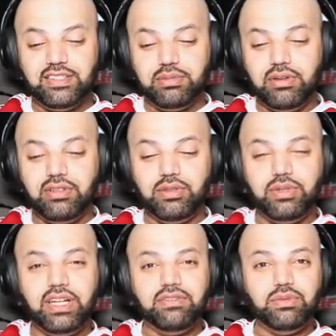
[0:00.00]
Paula,
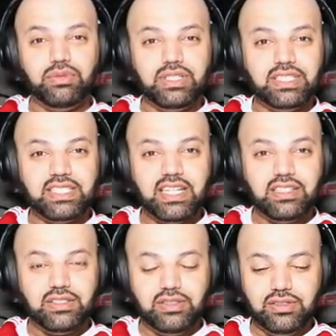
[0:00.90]
we have the word
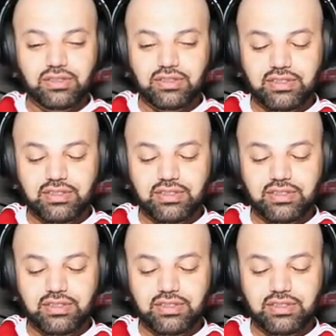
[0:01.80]
lezat too.